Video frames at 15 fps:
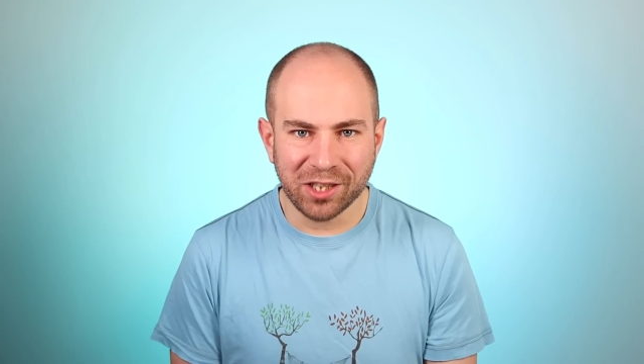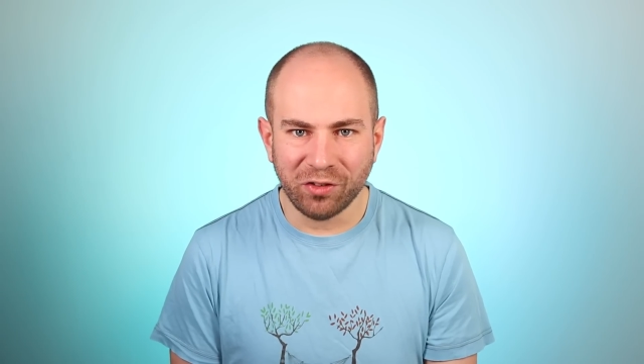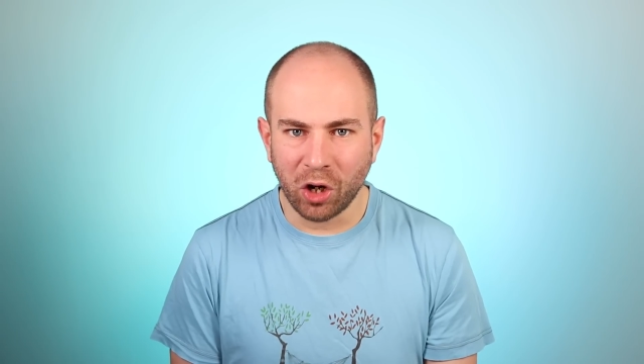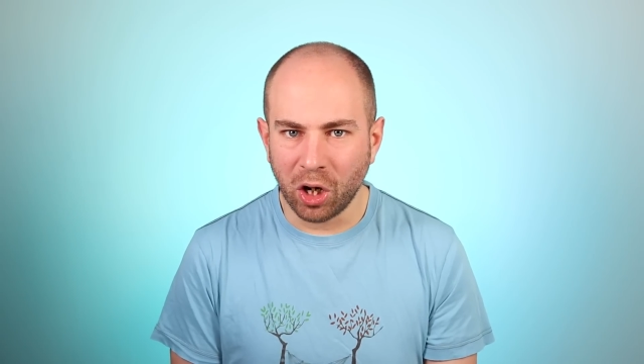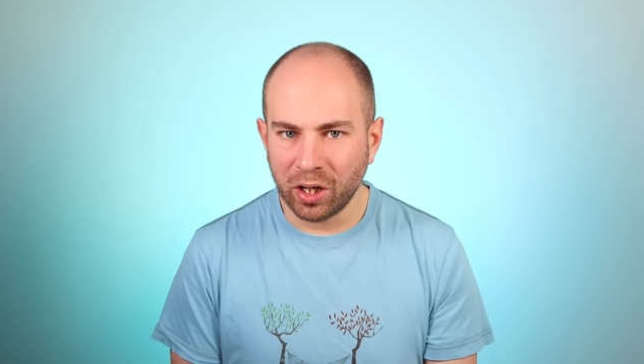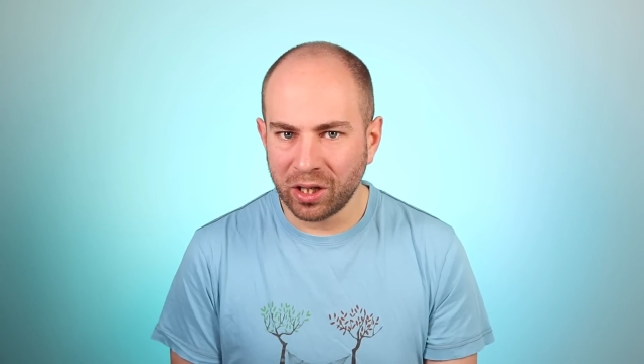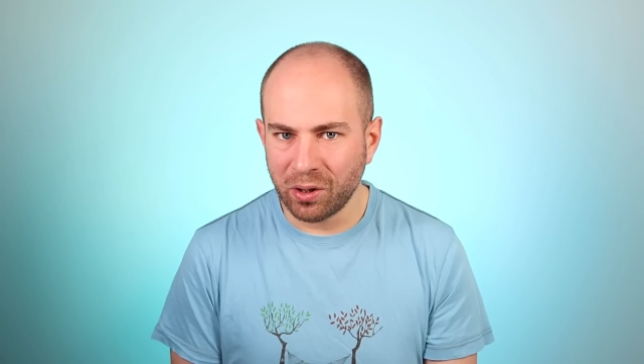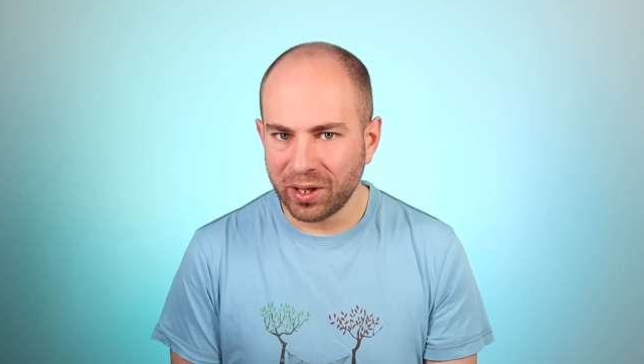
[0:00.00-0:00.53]
the
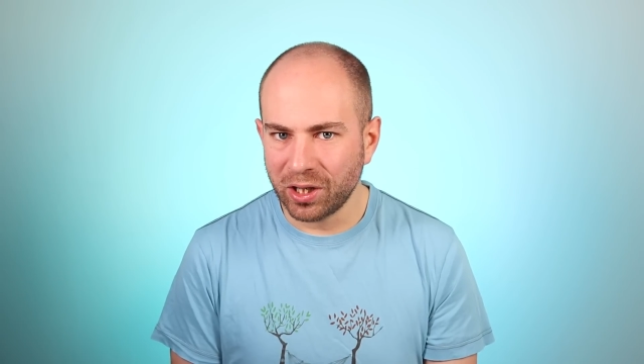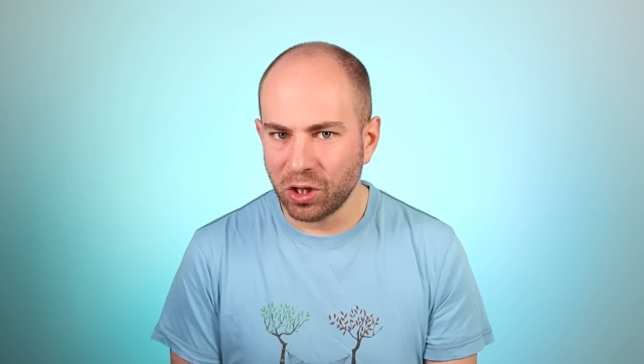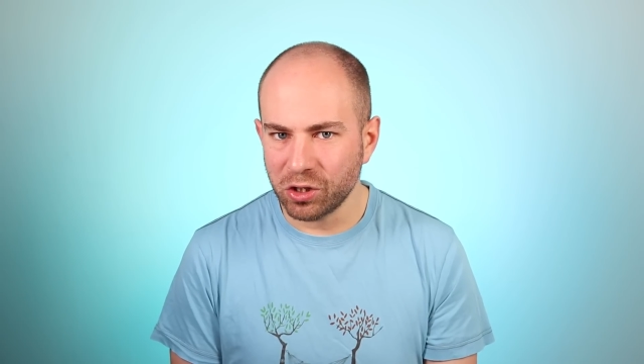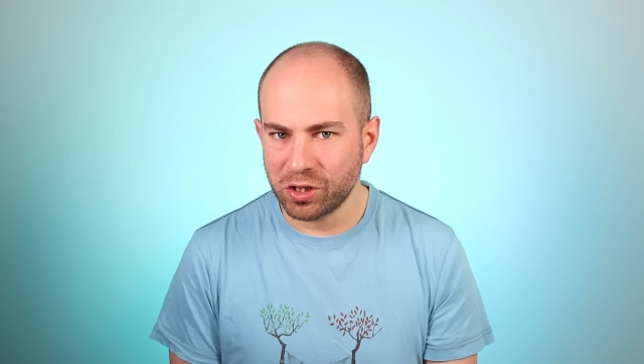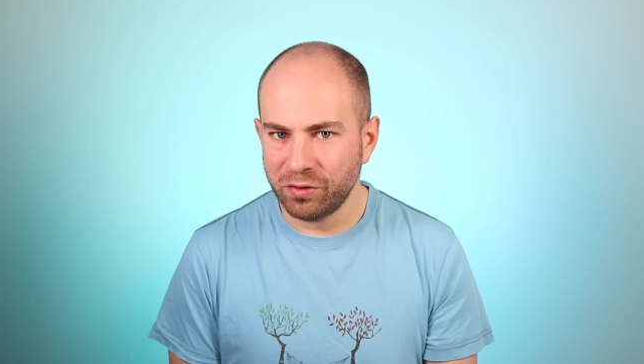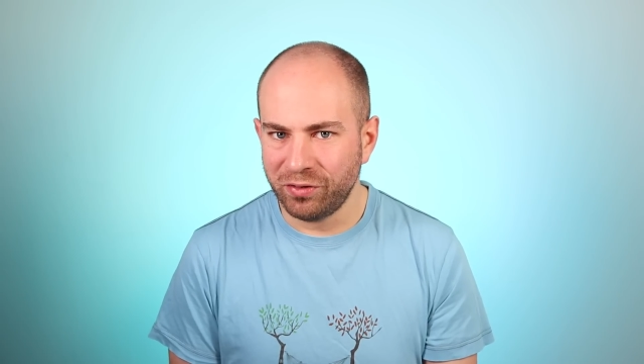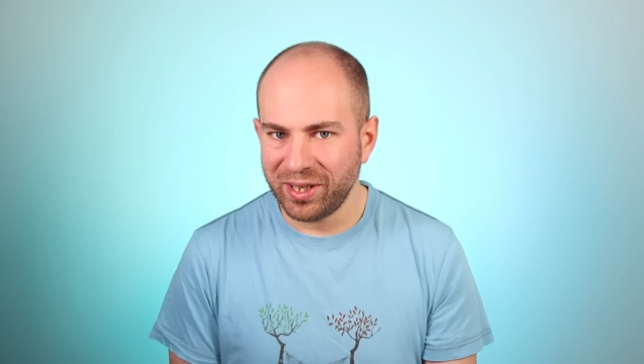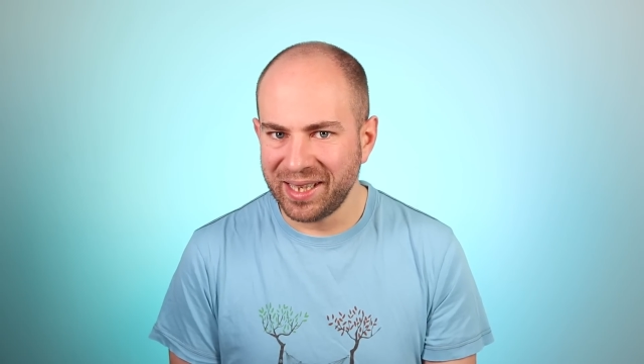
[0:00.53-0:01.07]
ongoing
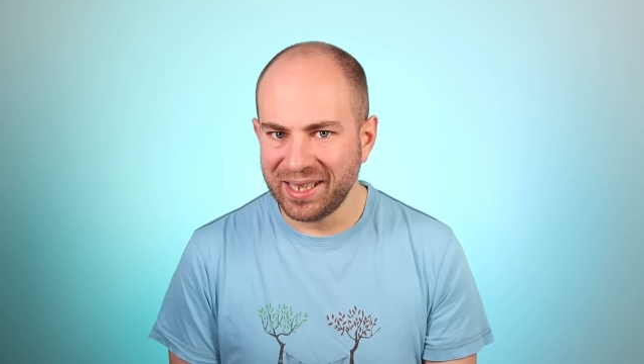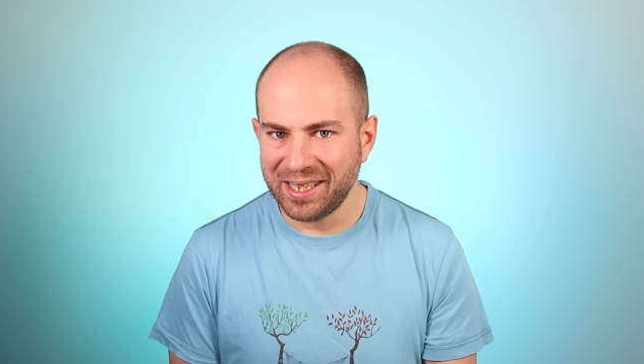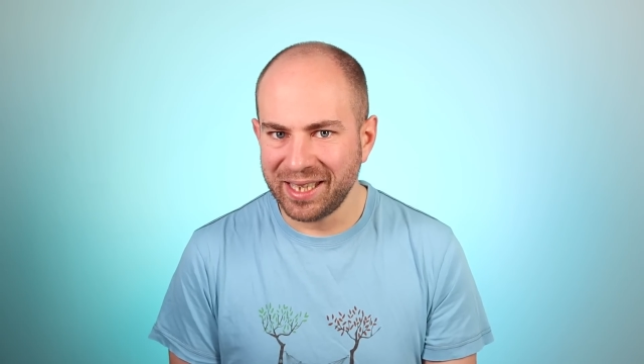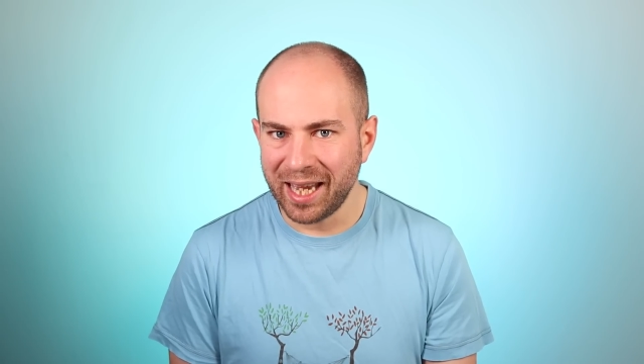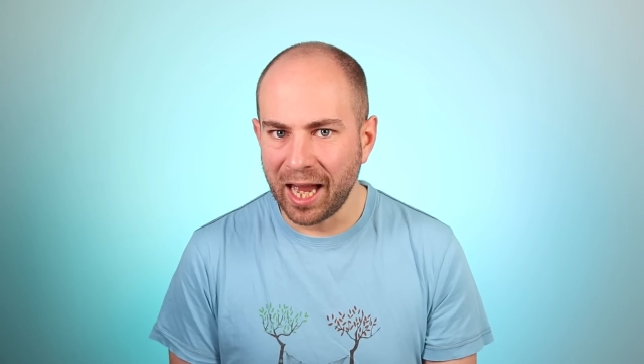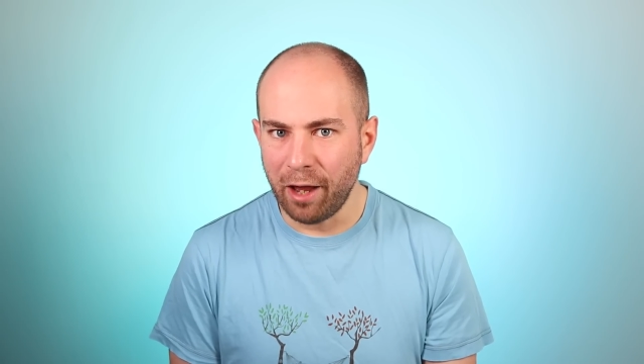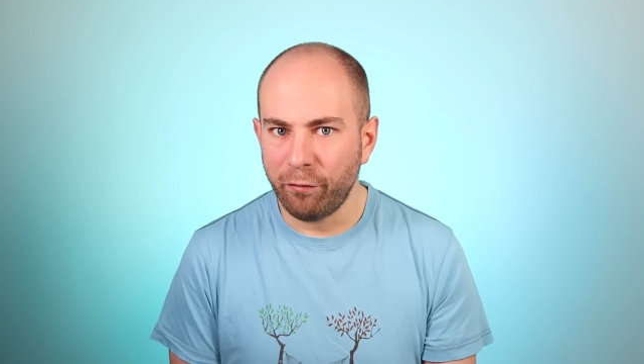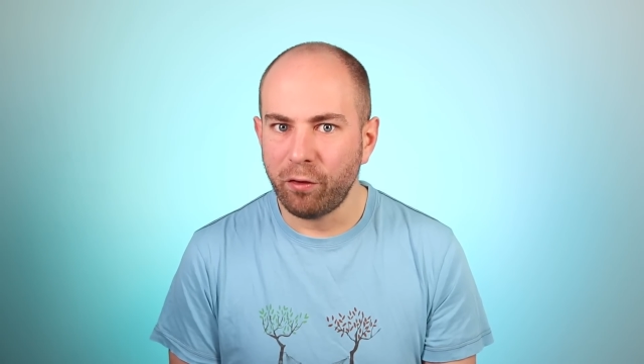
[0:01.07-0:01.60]
cost of the
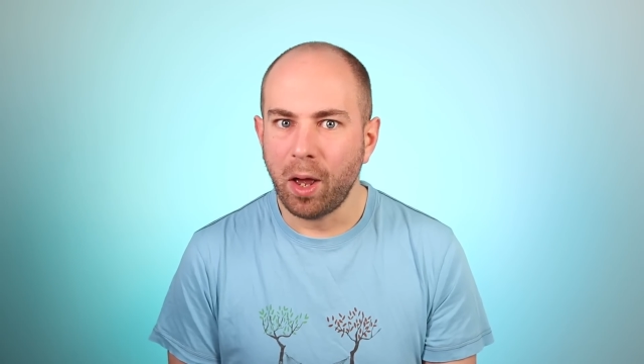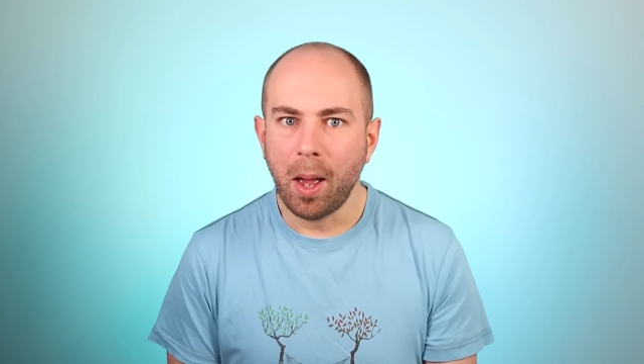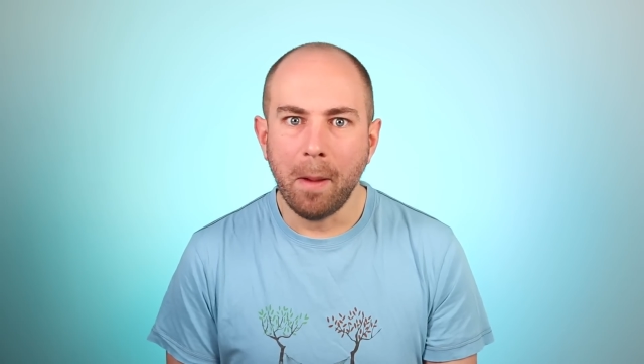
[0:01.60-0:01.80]
ETF